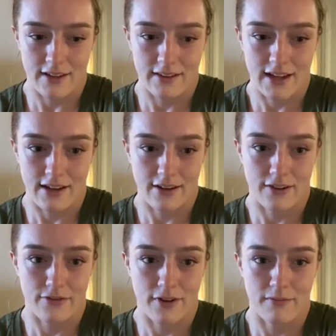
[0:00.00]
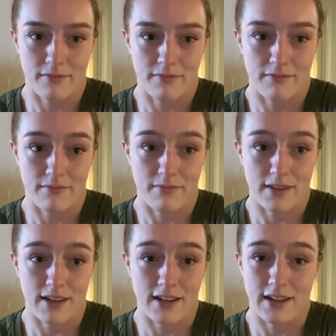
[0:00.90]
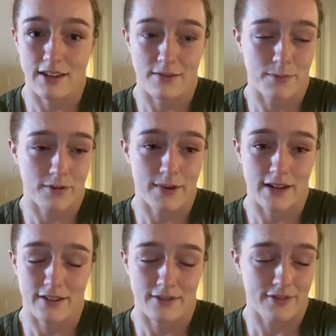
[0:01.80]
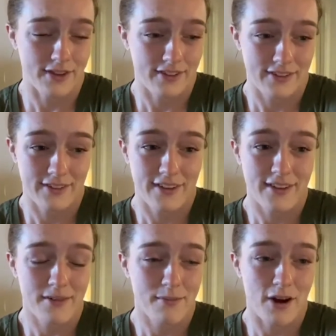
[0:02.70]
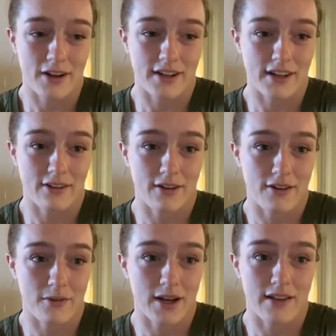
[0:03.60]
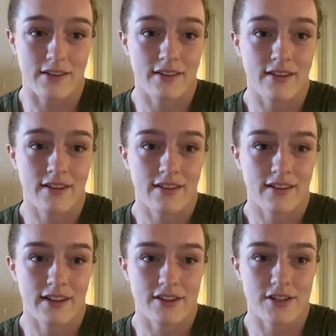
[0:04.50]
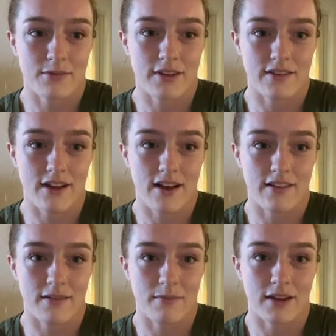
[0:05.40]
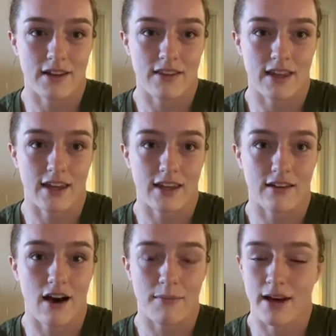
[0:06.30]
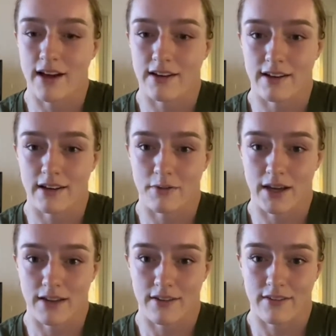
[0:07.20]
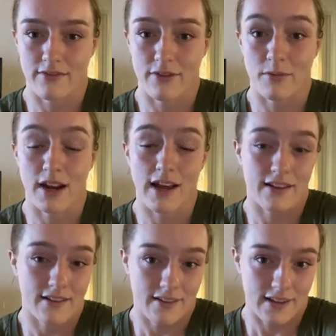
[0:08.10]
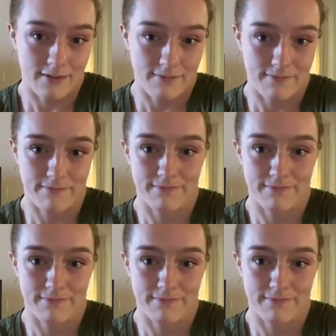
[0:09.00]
Really like her from any perspective, marketing or otherwise. Like, she was not somebody they got behind in any way, from what I can see.